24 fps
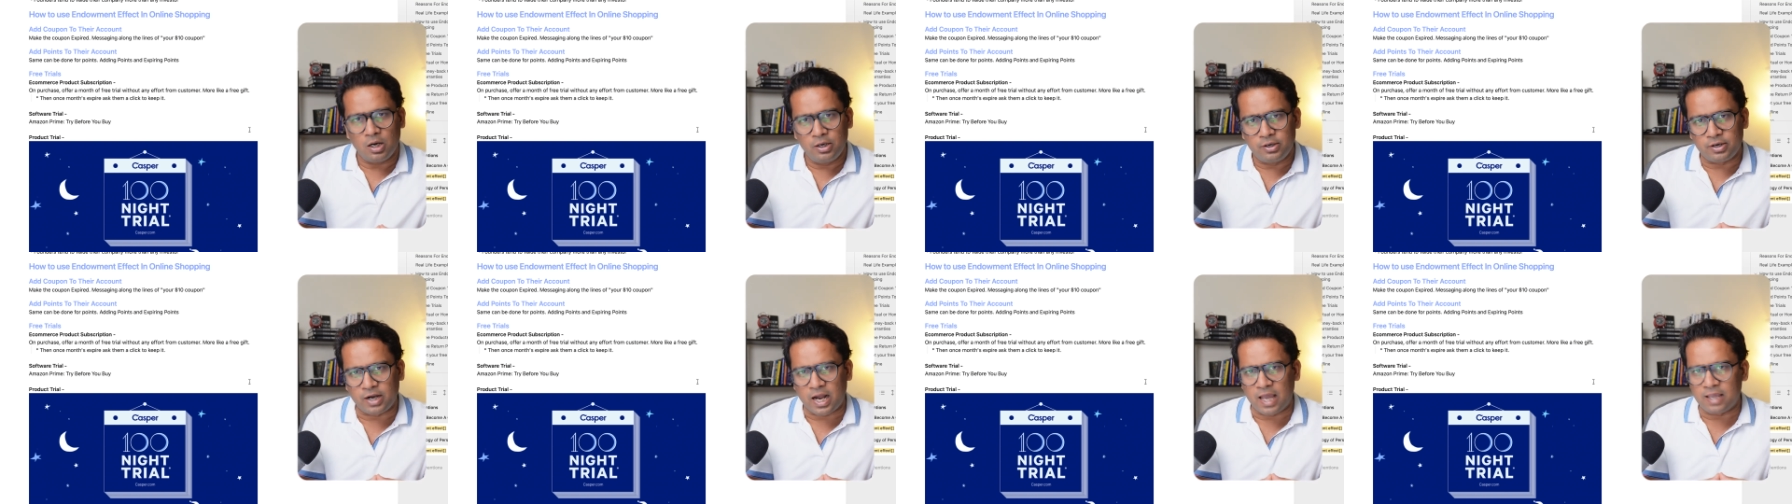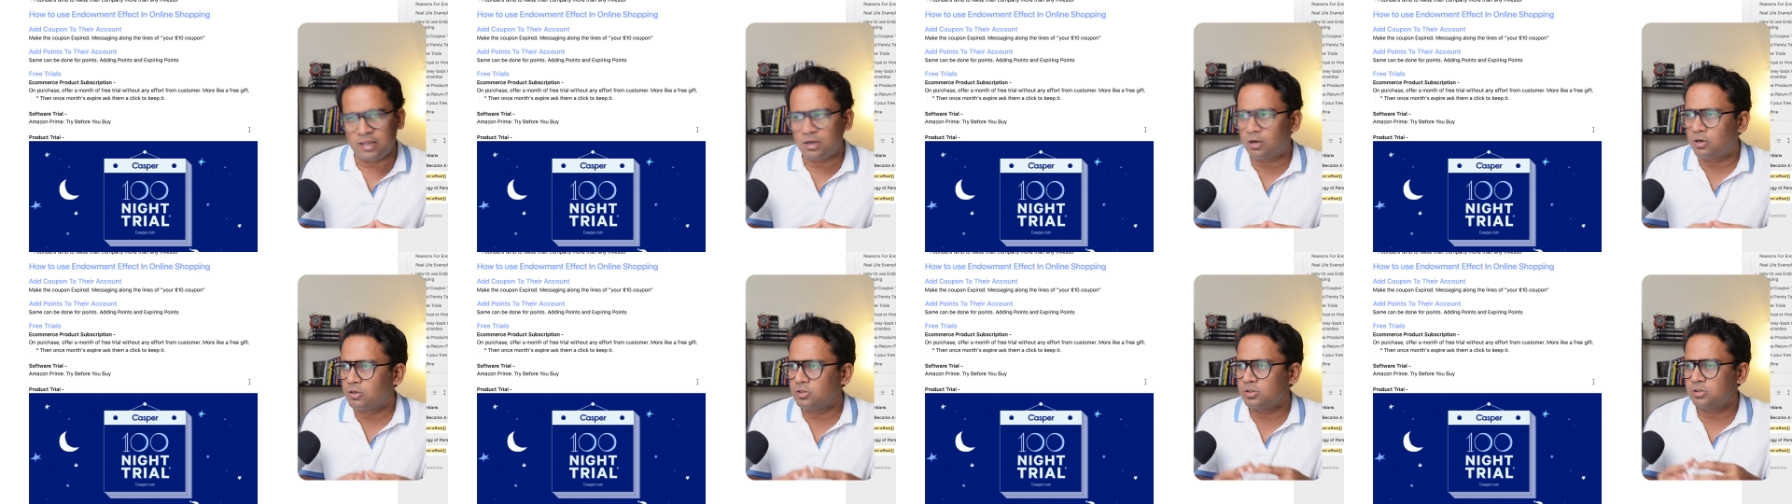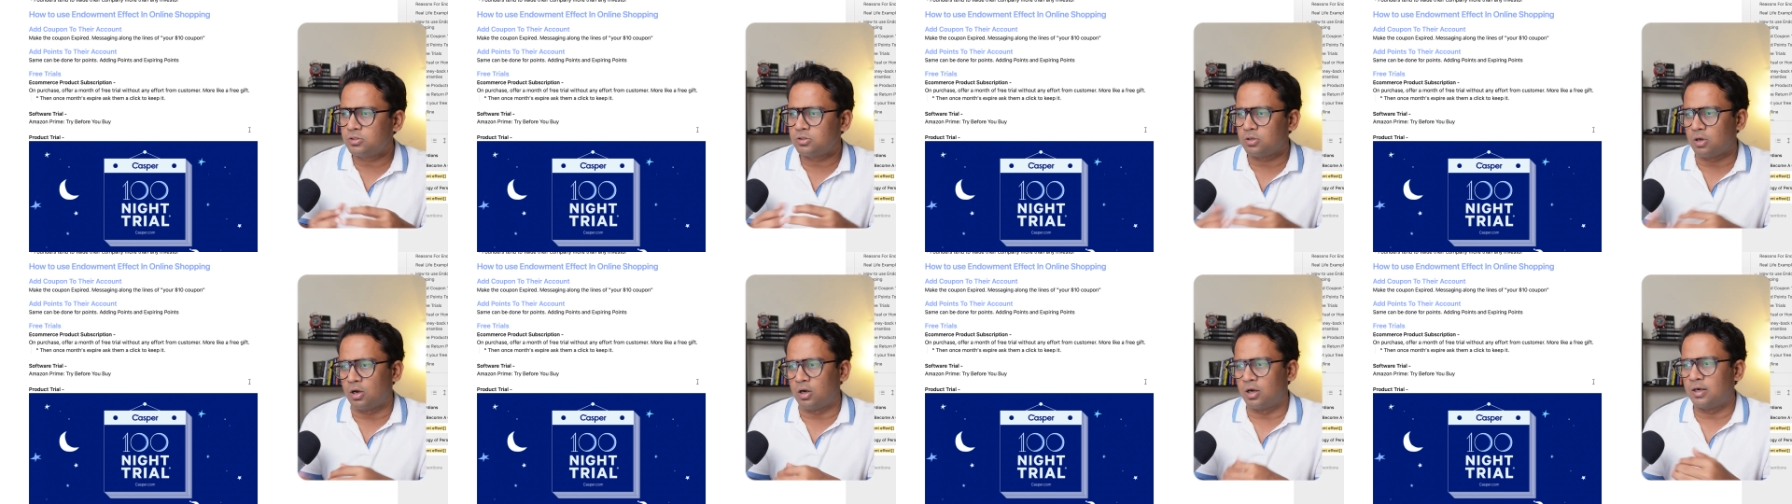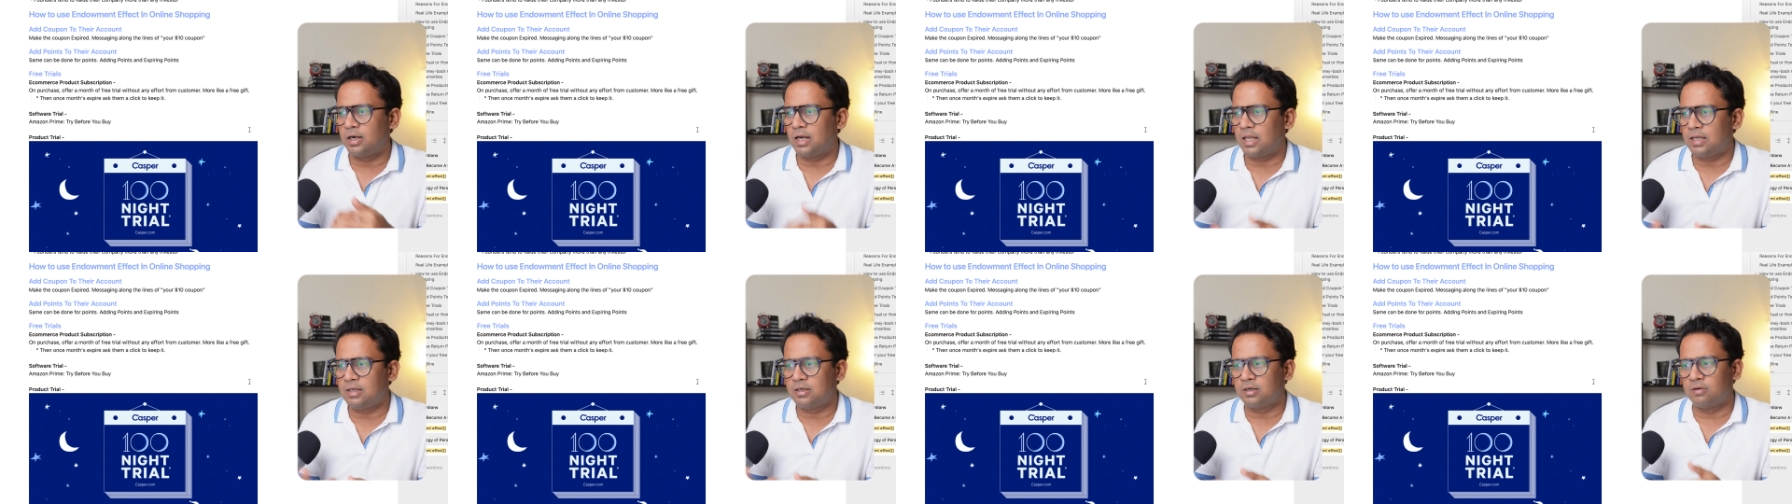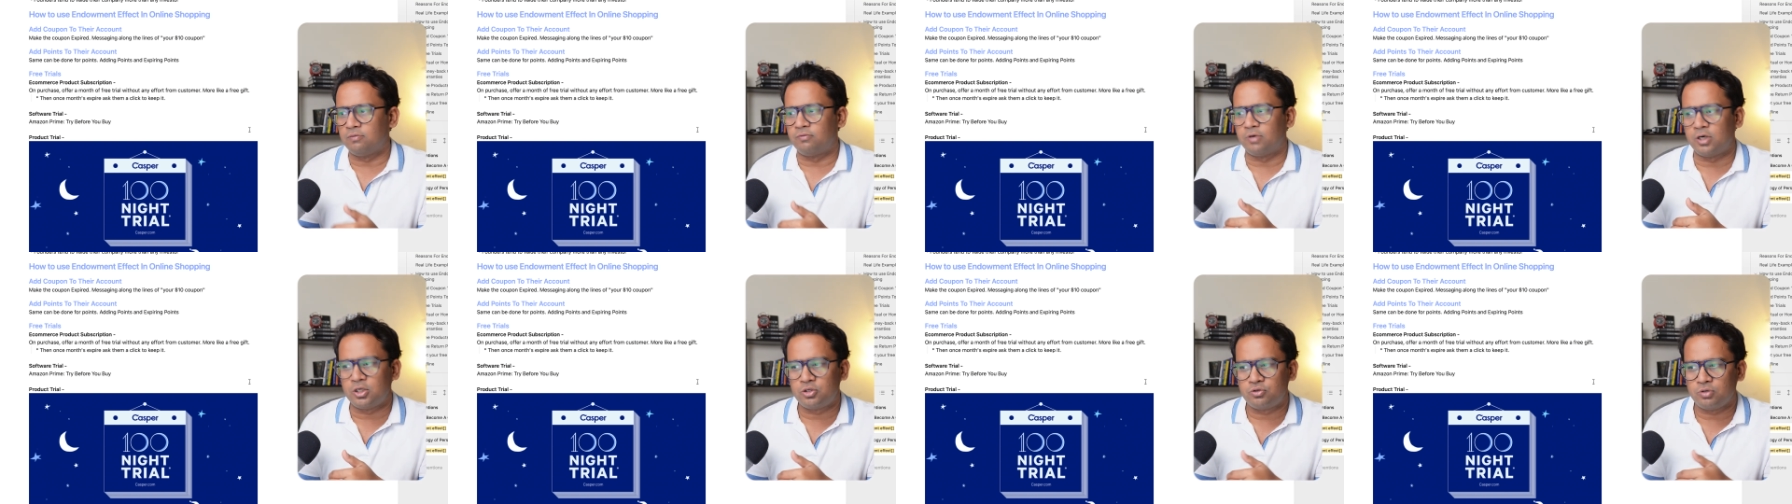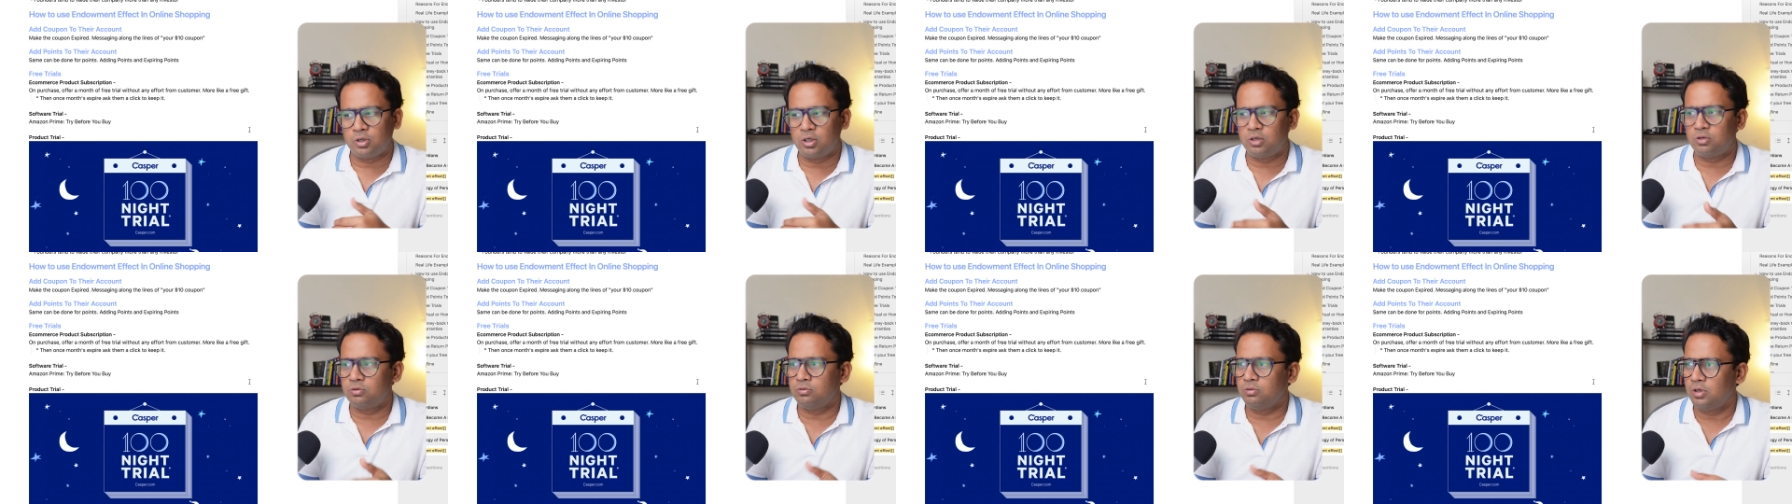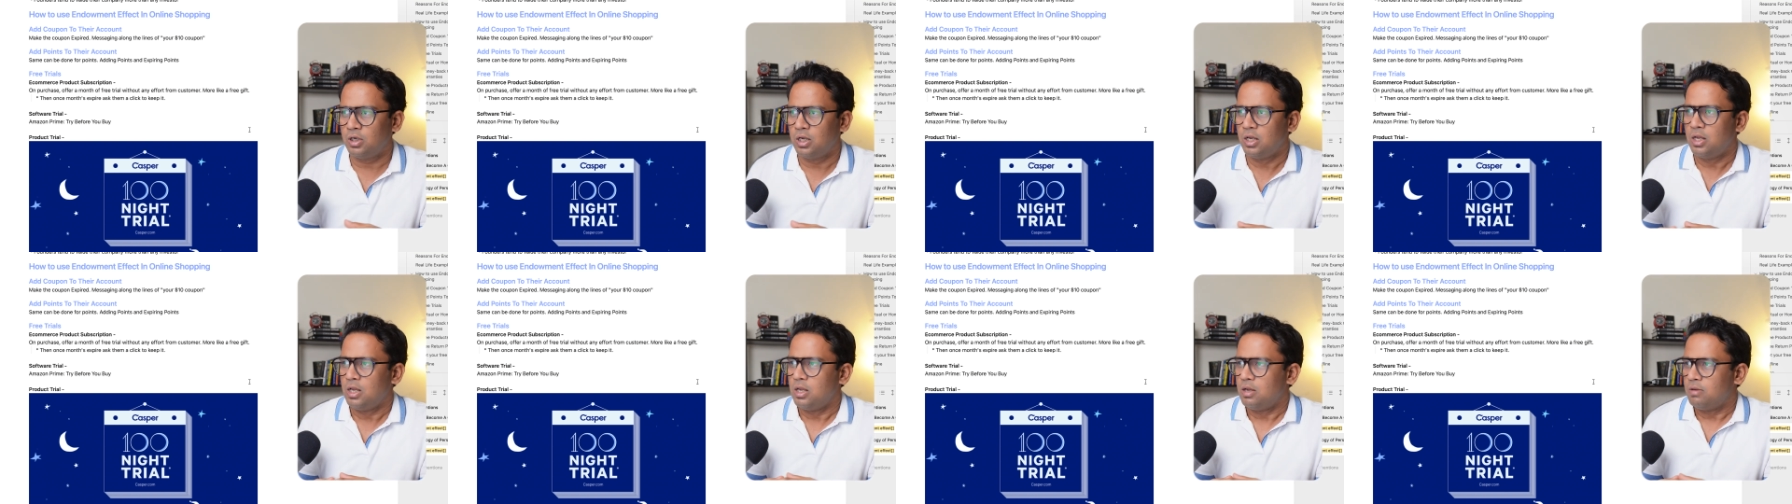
try-ons or like a virtual tool.